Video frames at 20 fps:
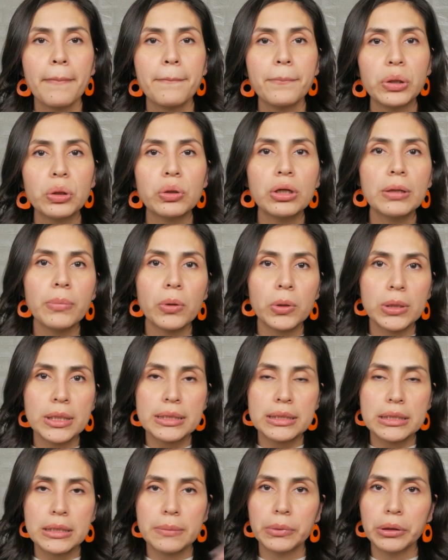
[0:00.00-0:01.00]
Beauty bonus
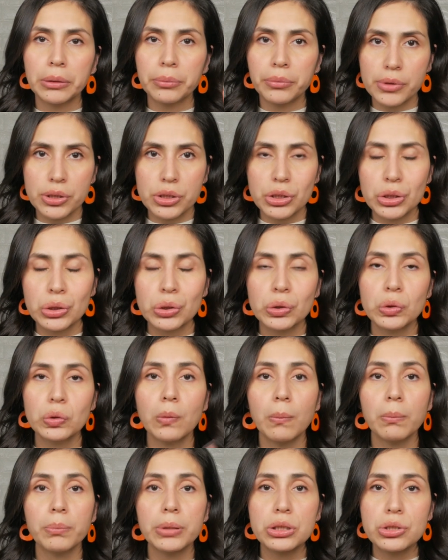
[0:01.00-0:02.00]
tip number
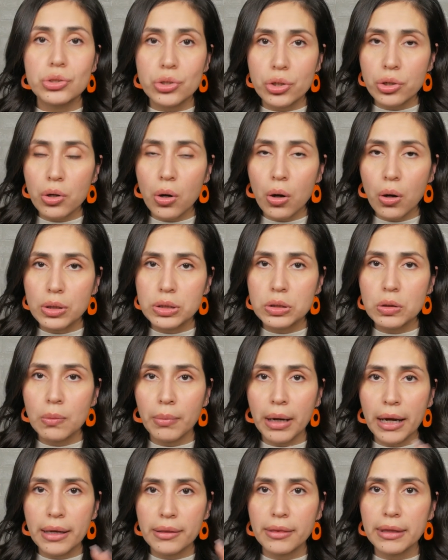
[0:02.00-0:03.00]
2, be sure to also
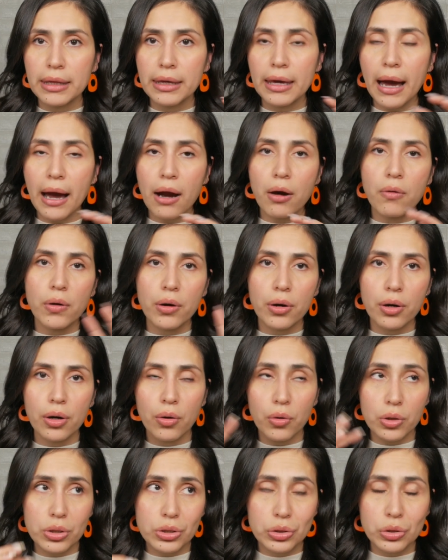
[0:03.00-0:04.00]
mind the hour
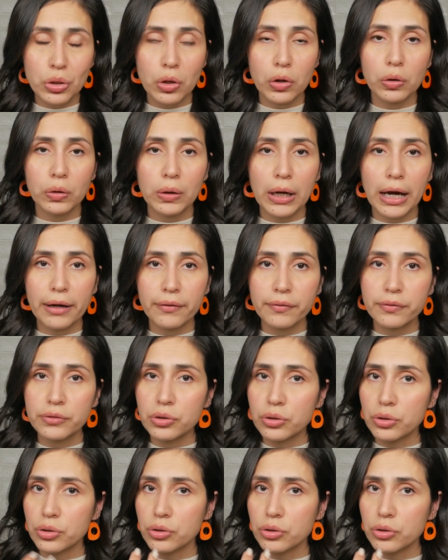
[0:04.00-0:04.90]
or so after